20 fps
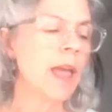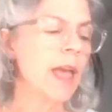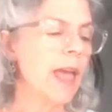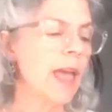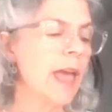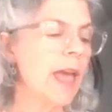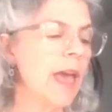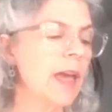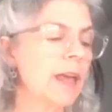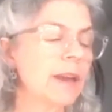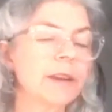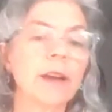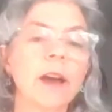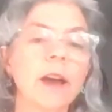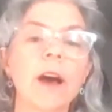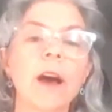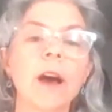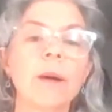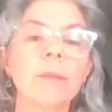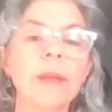And
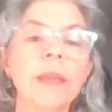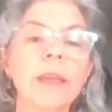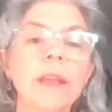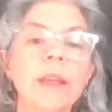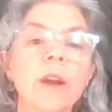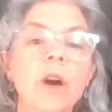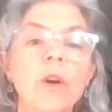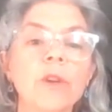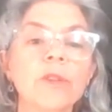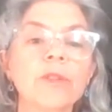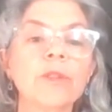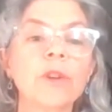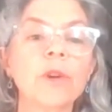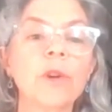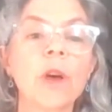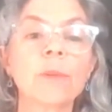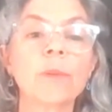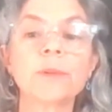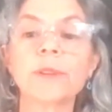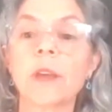it also
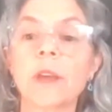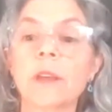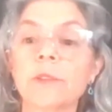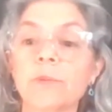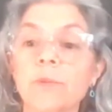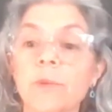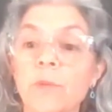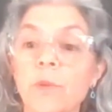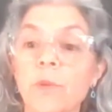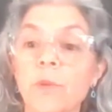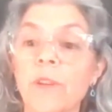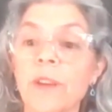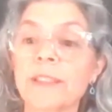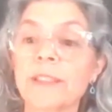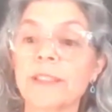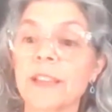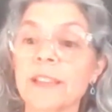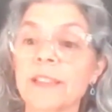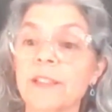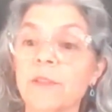helps us remove
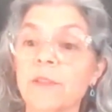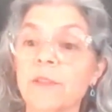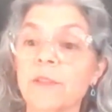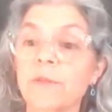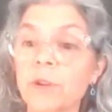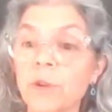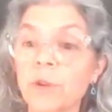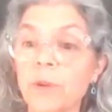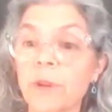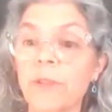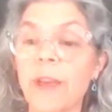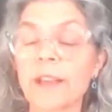excessive fluid.